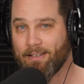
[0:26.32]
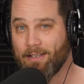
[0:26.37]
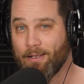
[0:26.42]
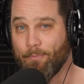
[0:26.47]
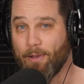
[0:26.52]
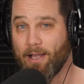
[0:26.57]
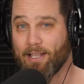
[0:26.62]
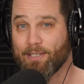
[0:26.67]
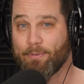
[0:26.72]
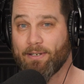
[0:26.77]

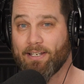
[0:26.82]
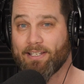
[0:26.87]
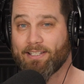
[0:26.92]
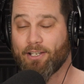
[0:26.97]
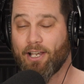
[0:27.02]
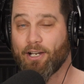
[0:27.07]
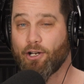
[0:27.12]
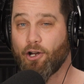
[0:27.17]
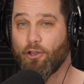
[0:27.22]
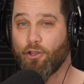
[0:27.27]
Mal's been a
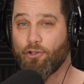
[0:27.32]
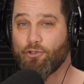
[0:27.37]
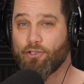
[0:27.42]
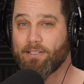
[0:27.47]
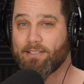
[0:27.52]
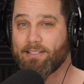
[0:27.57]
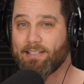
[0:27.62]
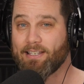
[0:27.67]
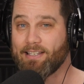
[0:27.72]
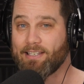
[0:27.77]

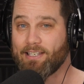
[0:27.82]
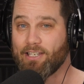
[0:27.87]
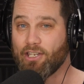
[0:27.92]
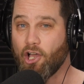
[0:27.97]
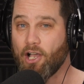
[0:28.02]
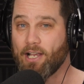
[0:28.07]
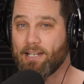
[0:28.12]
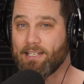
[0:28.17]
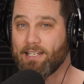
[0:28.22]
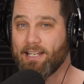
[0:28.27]
psychologist since
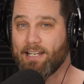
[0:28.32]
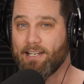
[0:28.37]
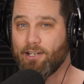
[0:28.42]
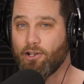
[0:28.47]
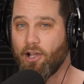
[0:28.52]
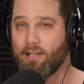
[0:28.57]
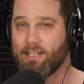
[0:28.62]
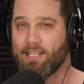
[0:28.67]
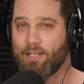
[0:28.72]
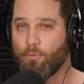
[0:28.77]

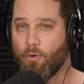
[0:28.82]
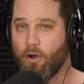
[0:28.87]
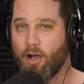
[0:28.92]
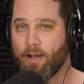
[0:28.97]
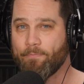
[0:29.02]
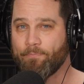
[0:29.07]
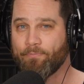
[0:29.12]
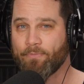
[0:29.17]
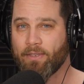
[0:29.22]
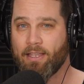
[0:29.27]

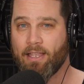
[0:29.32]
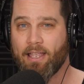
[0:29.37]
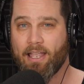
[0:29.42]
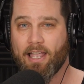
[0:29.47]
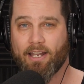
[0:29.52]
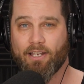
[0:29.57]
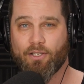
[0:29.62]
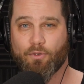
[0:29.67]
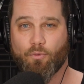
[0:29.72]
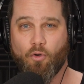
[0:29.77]
1991
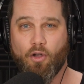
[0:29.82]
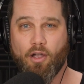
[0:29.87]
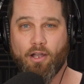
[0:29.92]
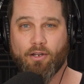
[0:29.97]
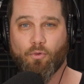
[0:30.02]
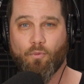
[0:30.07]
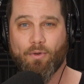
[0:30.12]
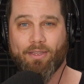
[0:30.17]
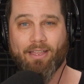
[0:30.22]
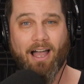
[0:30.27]
and has
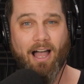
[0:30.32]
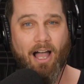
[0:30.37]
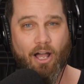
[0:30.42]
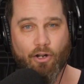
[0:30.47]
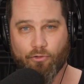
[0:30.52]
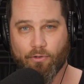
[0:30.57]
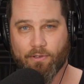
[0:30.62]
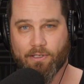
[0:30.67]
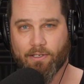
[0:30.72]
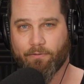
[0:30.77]
worked with
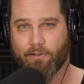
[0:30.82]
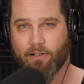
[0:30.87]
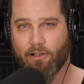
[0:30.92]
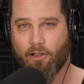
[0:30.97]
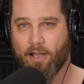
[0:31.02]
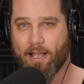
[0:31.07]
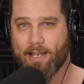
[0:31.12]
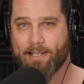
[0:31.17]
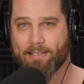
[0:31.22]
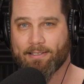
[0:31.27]
hundreds of
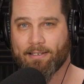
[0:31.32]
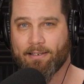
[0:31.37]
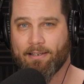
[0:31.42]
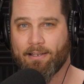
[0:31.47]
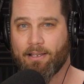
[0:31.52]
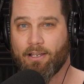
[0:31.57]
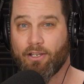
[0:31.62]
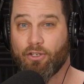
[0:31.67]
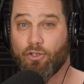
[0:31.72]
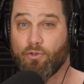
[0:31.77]
clients
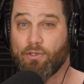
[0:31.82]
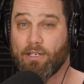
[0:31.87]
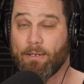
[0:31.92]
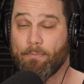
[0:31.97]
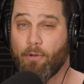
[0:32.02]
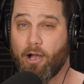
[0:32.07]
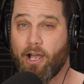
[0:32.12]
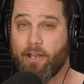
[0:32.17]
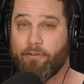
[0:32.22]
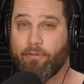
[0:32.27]
using
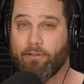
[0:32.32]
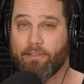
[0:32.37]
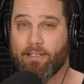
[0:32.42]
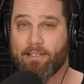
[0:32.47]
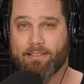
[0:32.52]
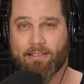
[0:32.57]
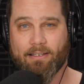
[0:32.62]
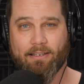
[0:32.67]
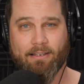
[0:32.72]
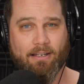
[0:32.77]

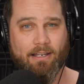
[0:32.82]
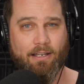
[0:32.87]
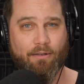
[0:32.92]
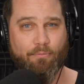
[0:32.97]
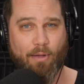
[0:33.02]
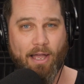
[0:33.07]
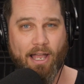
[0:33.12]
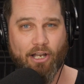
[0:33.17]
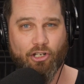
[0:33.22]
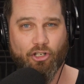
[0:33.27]
mindfulness,
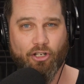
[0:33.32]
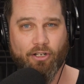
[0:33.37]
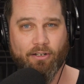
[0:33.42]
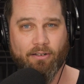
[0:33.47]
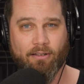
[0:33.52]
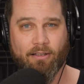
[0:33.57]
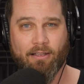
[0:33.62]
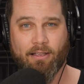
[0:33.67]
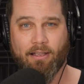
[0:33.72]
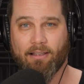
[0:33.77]

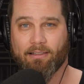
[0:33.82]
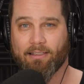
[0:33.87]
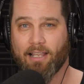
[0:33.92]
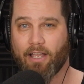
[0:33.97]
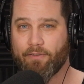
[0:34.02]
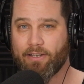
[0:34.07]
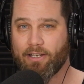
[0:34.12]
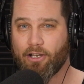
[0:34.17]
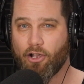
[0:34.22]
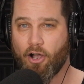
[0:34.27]
compassion,
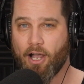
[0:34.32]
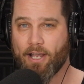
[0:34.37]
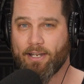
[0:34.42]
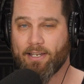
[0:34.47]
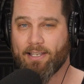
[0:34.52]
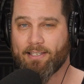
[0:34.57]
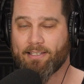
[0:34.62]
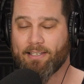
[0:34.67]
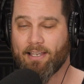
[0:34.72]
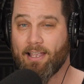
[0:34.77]
loving
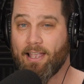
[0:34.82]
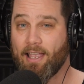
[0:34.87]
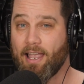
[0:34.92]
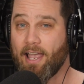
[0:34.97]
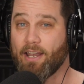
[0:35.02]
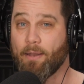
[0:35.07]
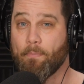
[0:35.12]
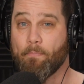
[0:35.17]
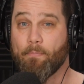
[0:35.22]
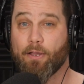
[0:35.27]
kindness,
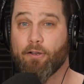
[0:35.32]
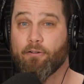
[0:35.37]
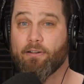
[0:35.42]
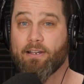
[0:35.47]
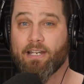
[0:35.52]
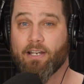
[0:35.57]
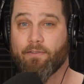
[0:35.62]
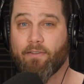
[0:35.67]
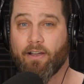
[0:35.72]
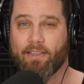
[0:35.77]
and a
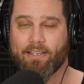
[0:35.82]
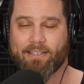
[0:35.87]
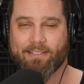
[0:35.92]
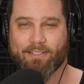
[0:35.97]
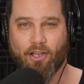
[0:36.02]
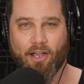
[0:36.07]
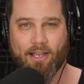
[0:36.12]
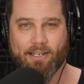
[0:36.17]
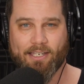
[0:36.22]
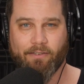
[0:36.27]
myriad of other
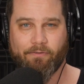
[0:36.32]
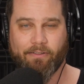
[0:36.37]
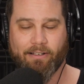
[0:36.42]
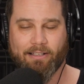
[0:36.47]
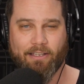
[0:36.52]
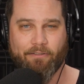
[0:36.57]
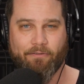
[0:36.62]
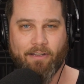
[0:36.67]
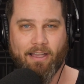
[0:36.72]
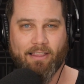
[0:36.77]

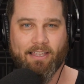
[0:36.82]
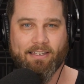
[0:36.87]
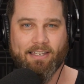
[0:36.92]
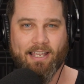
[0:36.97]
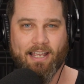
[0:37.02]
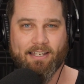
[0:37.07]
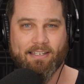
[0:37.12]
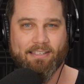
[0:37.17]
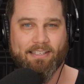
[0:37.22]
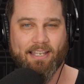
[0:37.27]
scientifically
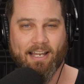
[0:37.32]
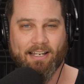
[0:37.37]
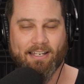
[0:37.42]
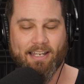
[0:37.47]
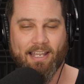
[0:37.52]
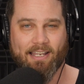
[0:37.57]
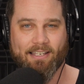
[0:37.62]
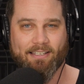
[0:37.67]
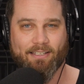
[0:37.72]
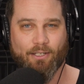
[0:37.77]
validated
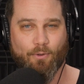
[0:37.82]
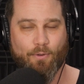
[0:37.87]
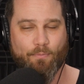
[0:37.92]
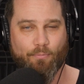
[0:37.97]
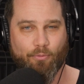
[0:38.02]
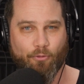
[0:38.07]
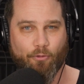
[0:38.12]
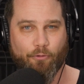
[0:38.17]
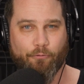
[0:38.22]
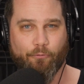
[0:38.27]
techniques to
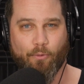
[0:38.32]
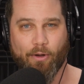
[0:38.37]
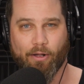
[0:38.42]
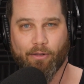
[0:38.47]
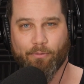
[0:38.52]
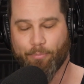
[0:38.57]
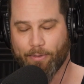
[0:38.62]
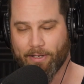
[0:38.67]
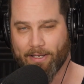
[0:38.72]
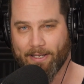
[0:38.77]
improve
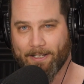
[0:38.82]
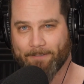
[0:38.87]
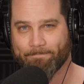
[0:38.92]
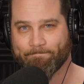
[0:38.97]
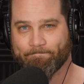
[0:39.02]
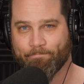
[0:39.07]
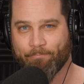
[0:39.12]
well-being.